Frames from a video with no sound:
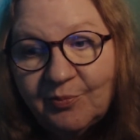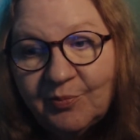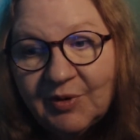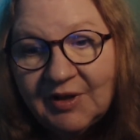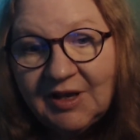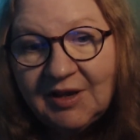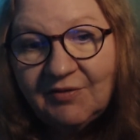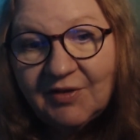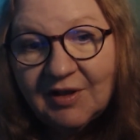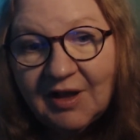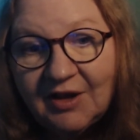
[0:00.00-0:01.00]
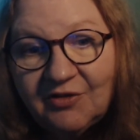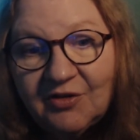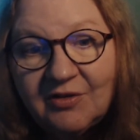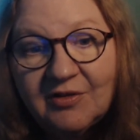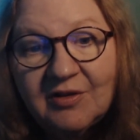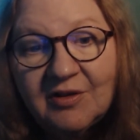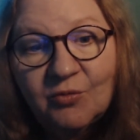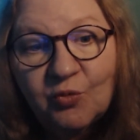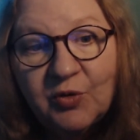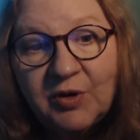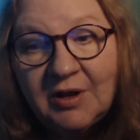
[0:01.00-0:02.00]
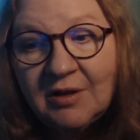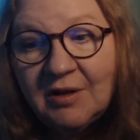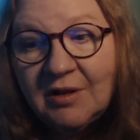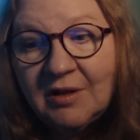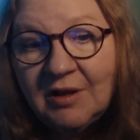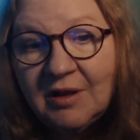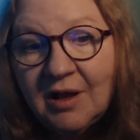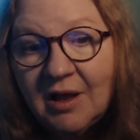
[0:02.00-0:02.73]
believe in legends real.